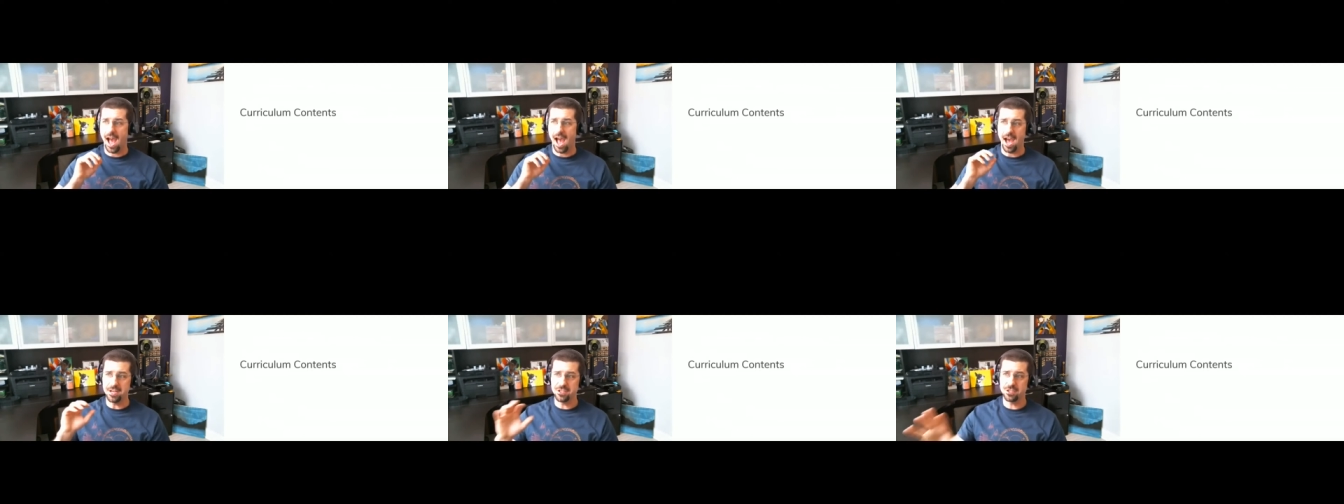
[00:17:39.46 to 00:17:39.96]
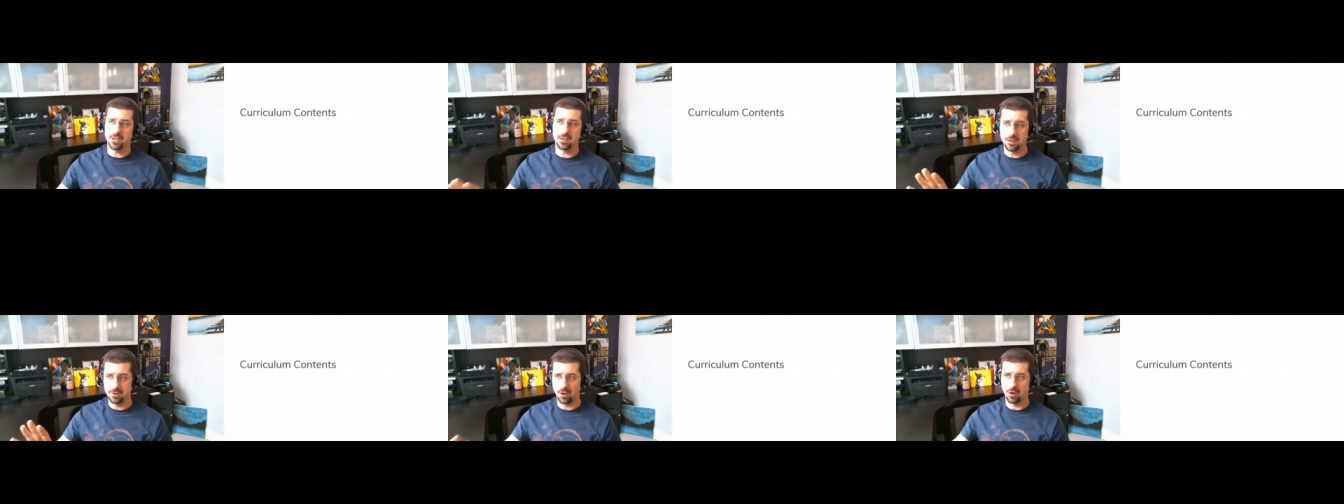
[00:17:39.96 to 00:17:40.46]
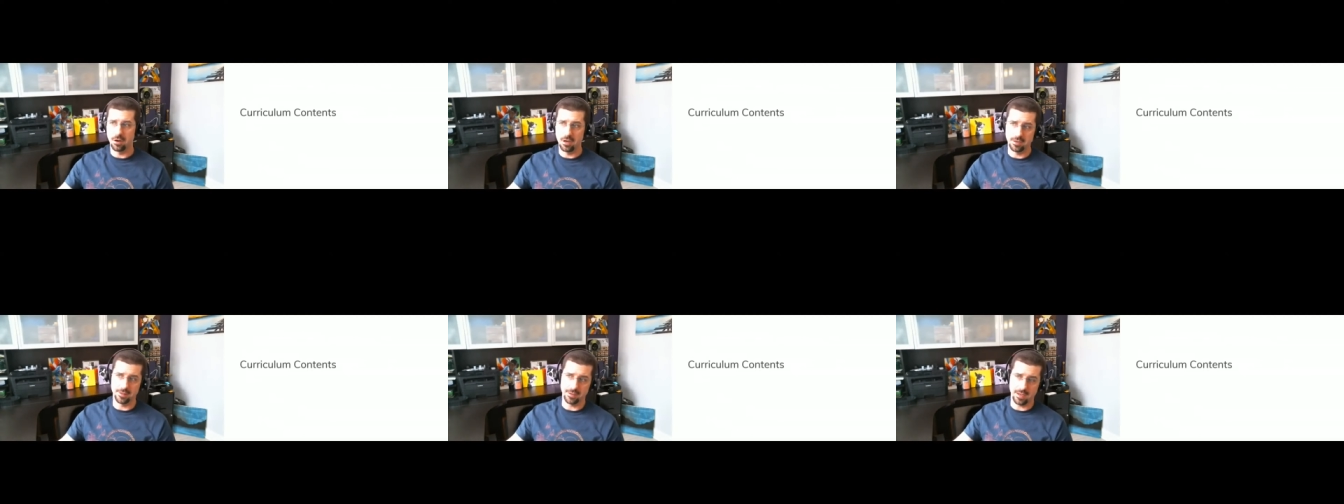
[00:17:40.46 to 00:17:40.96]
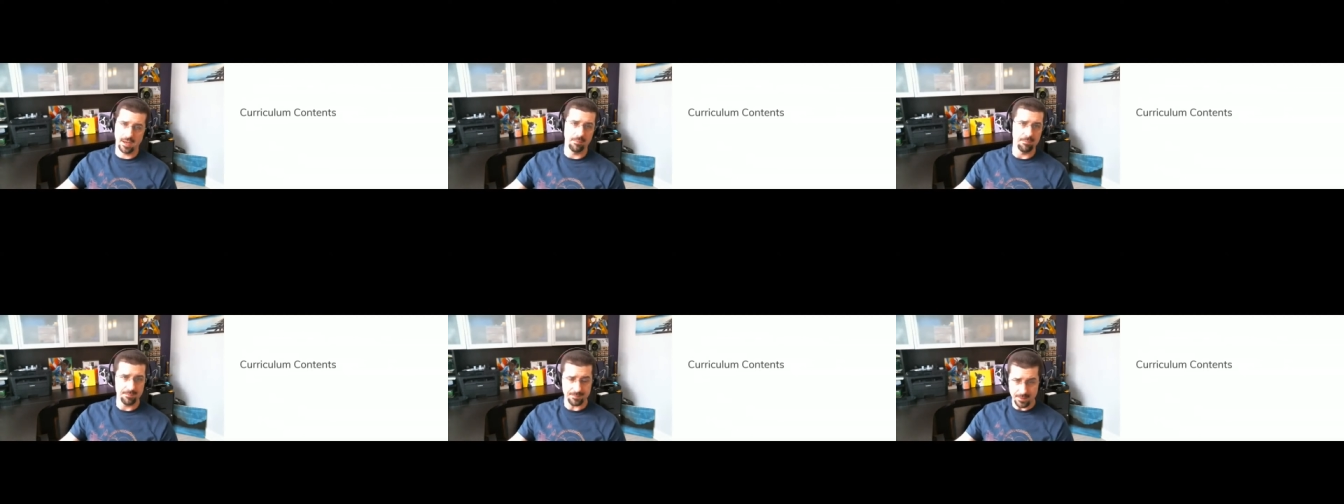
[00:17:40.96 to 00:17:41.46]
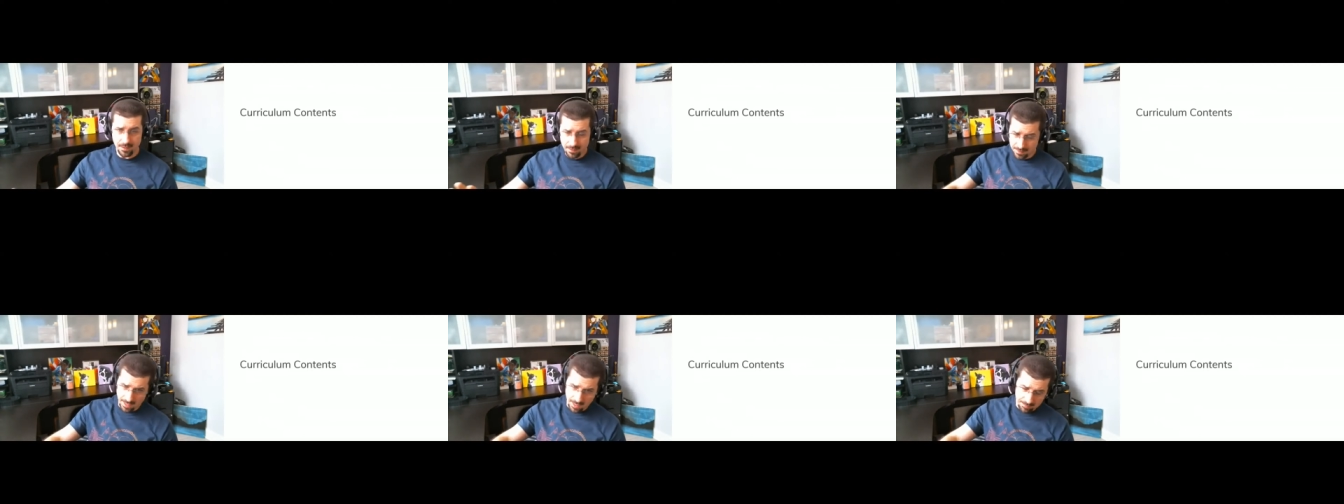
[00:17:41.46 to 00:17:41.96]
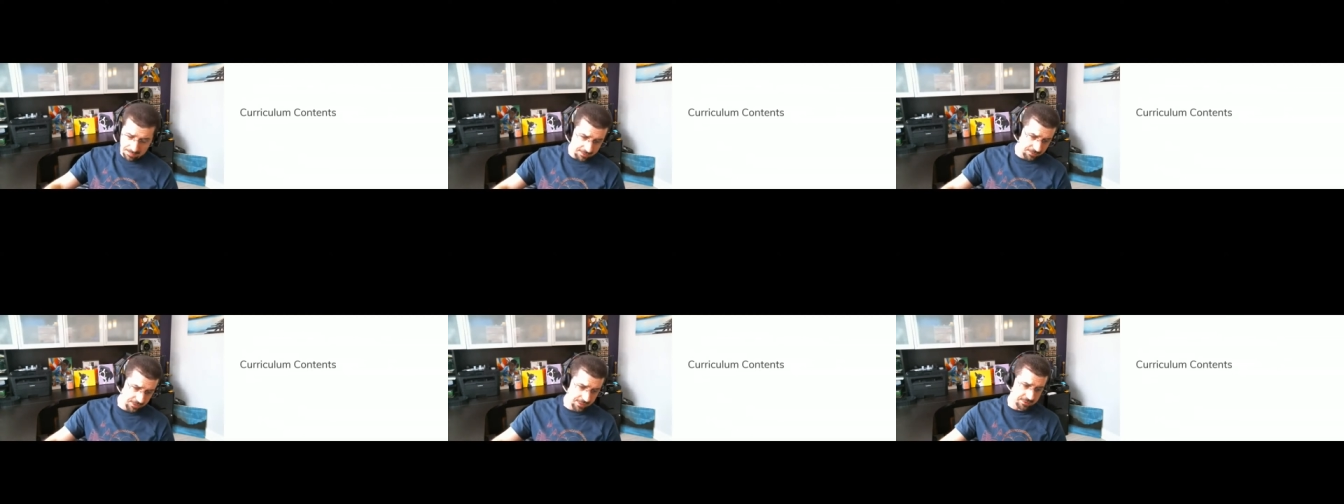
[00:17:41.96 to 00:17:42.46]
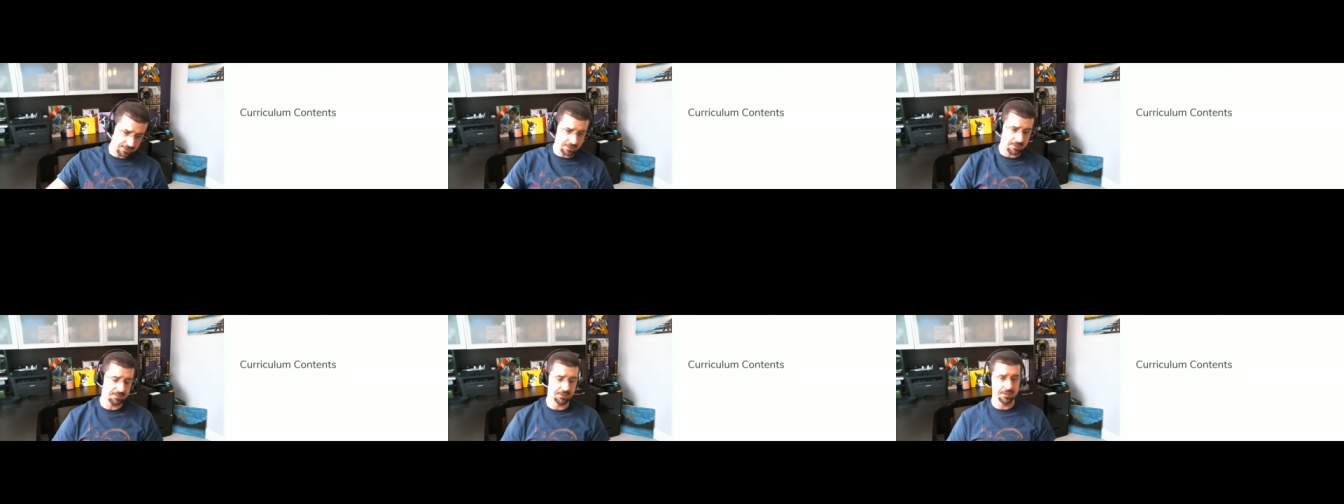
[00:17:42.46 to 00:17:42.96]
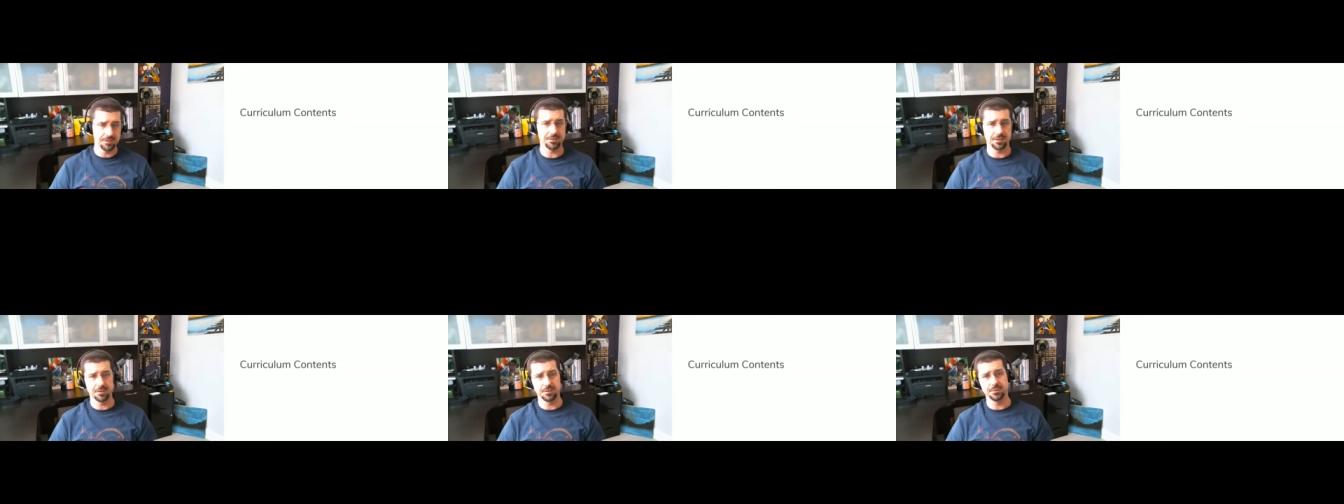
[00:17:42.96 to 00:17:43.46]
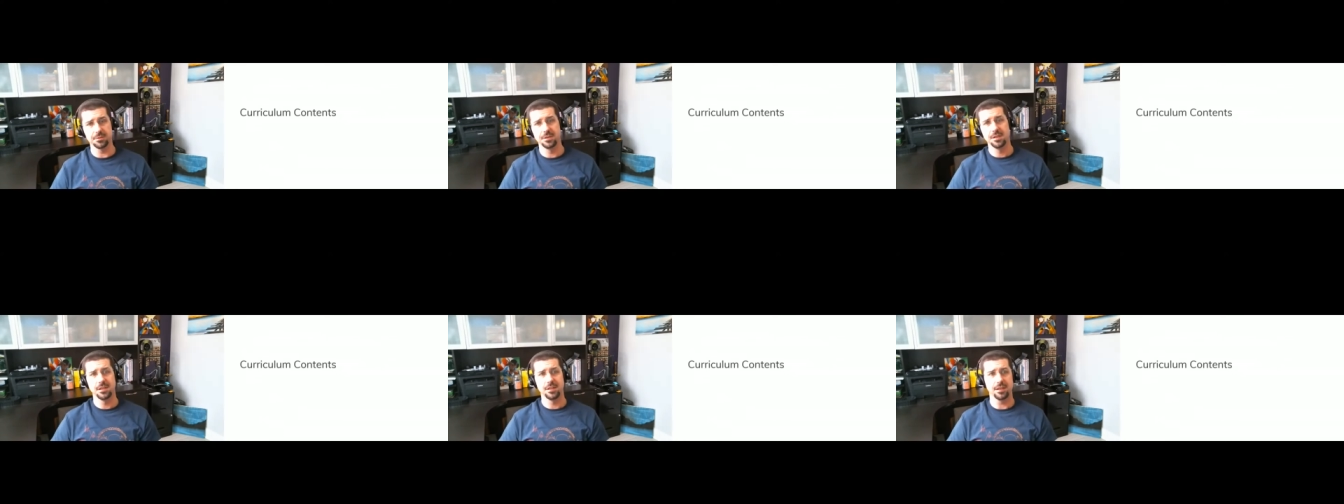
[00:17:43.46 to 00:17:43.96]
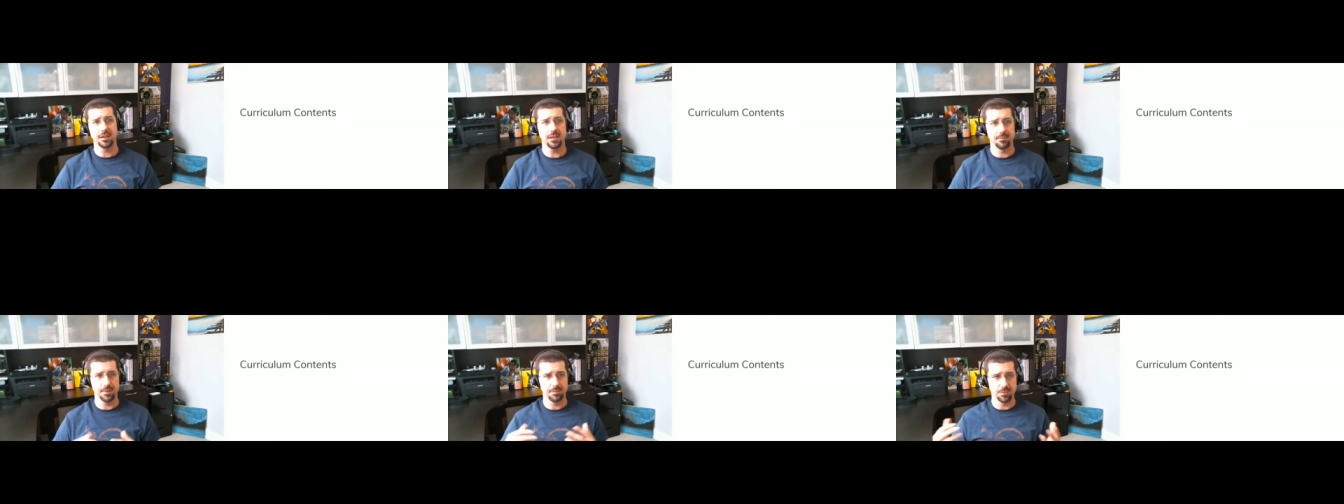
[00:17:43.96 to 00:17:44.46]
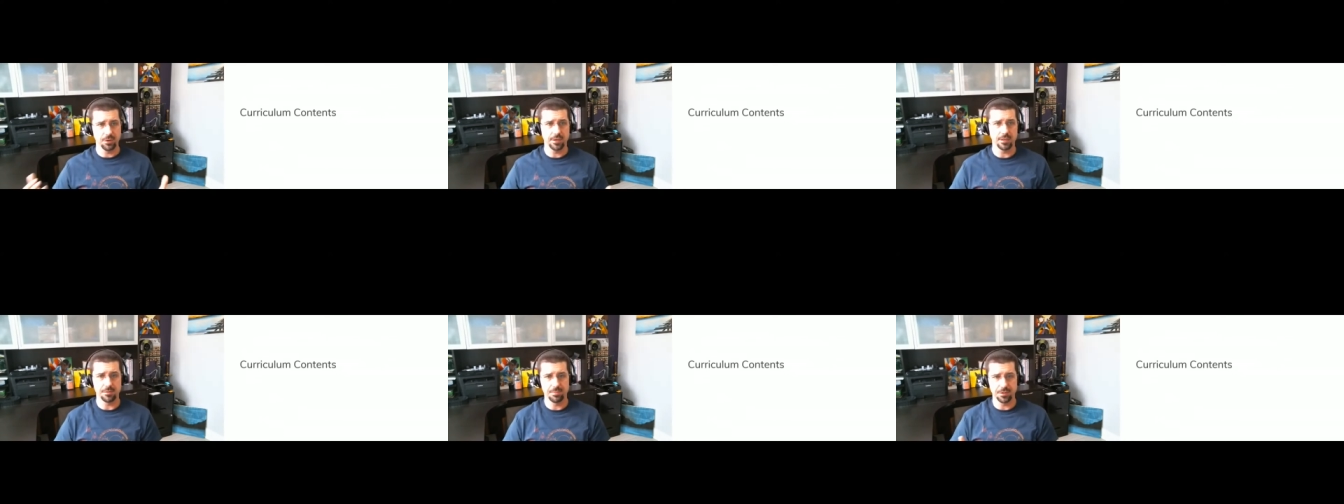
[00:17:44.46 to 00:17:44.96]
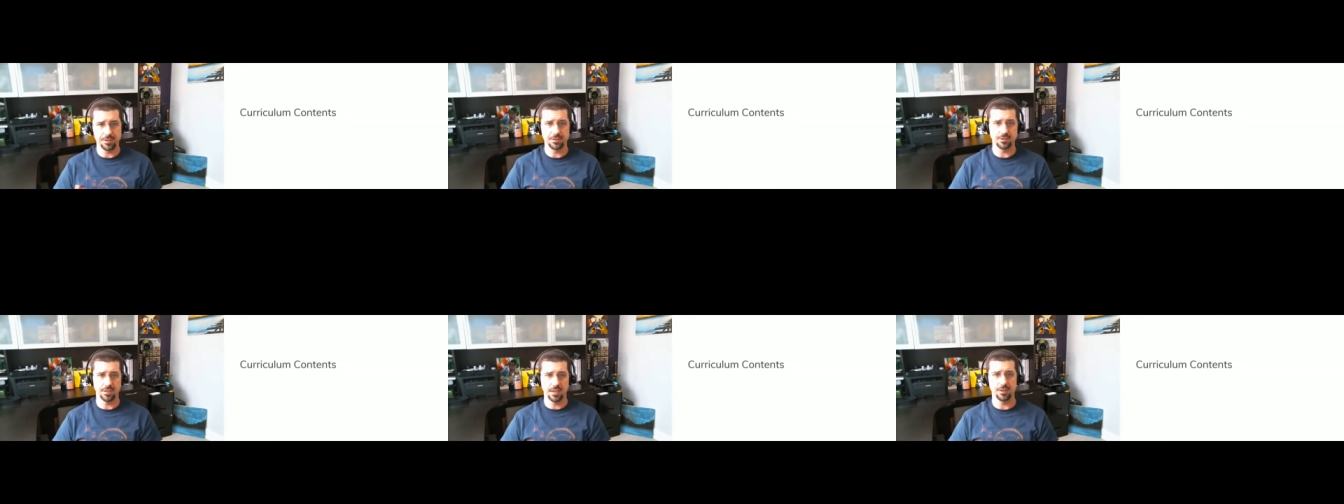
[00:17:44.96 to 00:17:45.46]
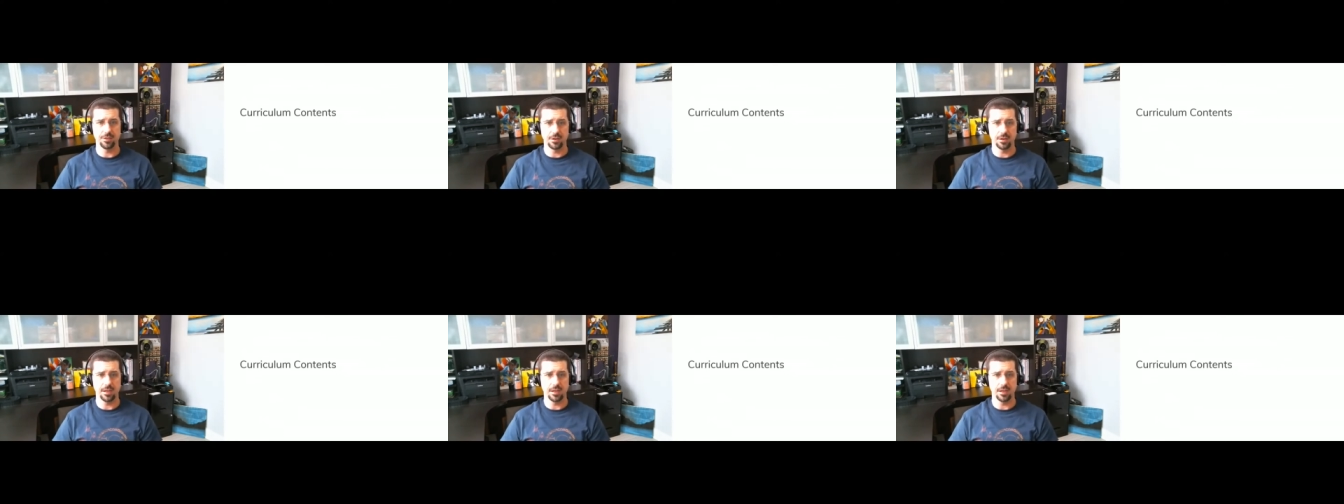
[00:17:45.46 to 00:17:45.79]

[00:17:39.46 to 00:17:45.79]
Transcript: I shared on the com- ComDev list a couple of years ago that, hey, I'm, I'm looking to put this together.